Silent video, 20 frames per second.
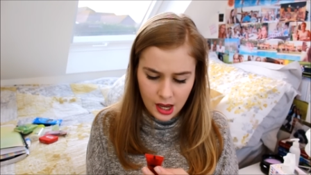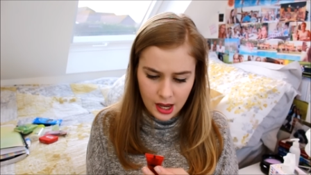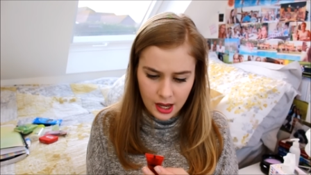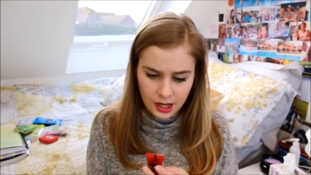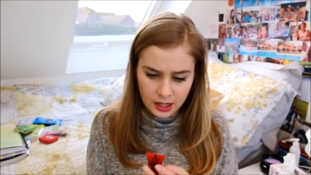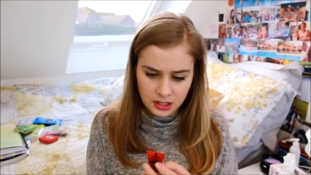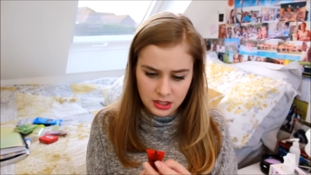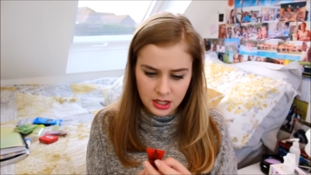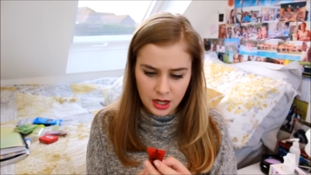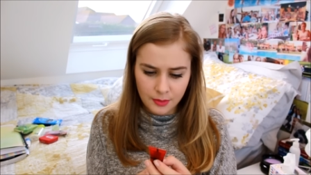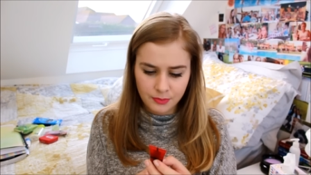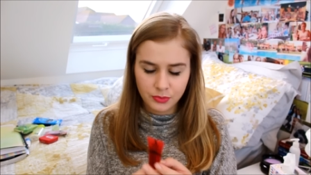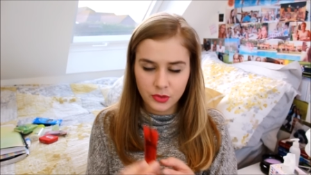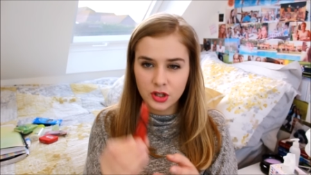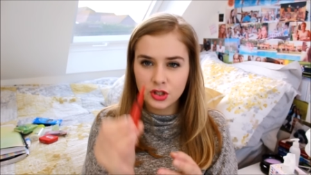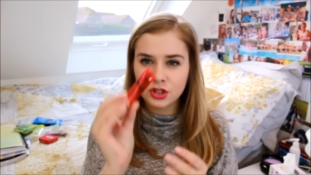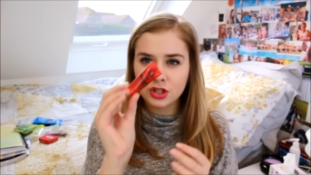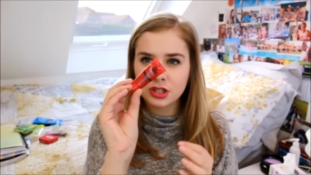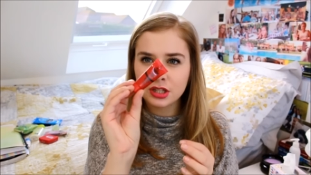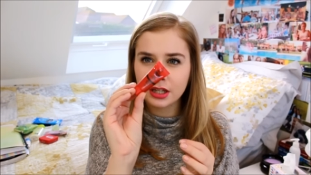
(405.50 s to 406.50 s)
And um,
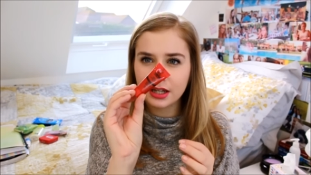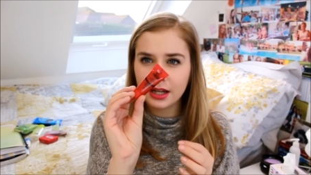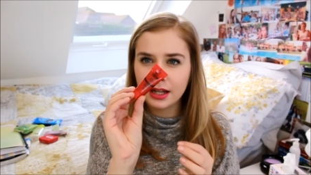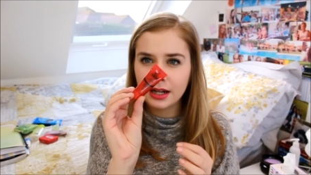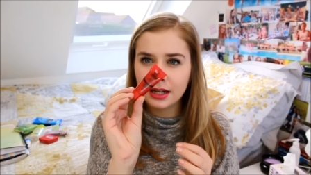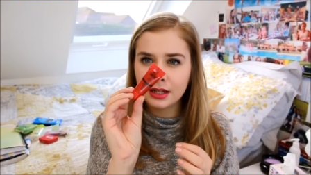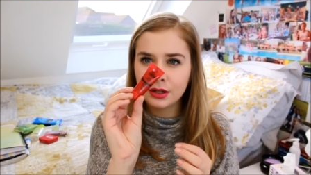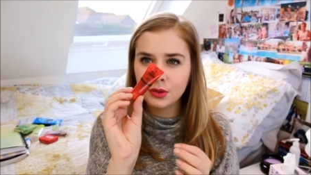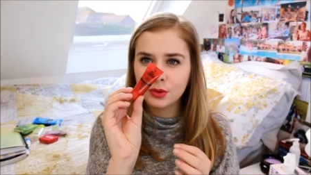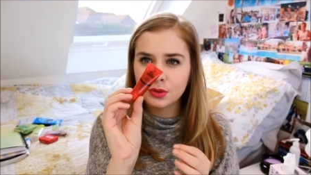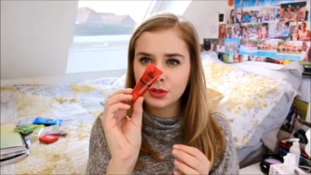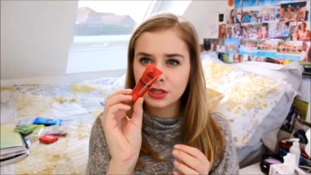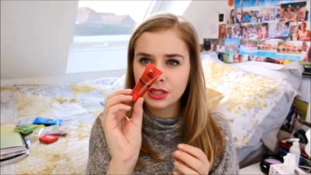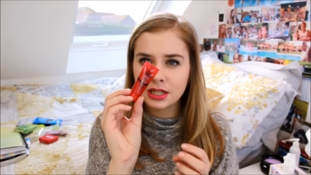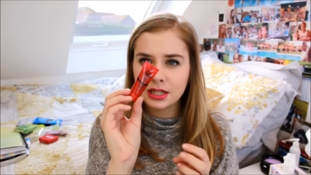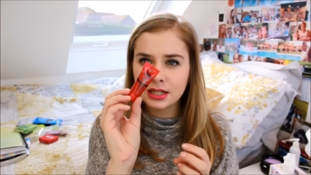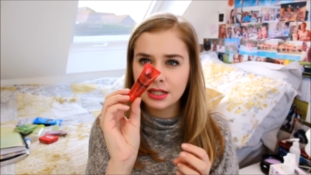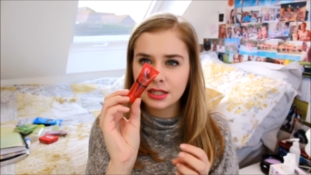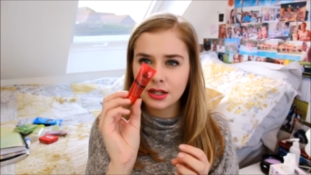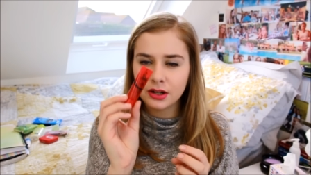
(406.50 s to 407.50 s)
it's just like a little
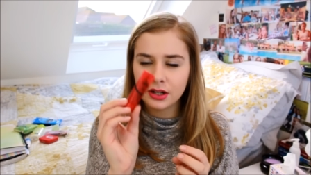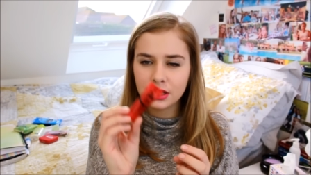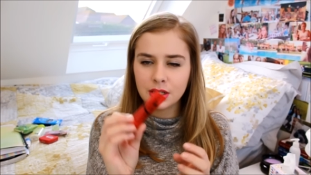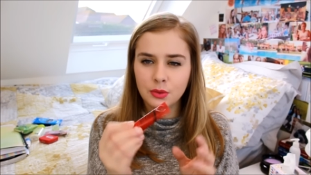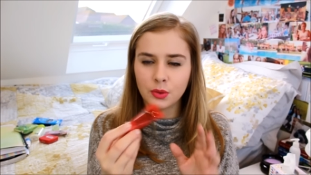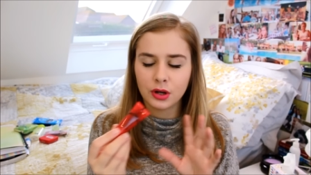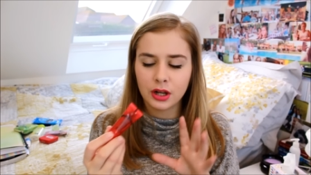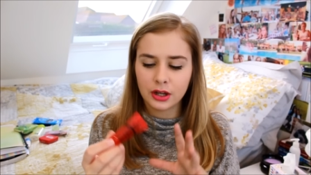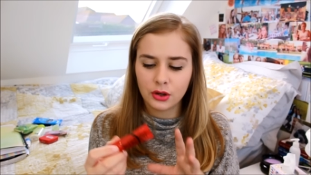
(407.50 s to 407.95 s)
teeny tiny one.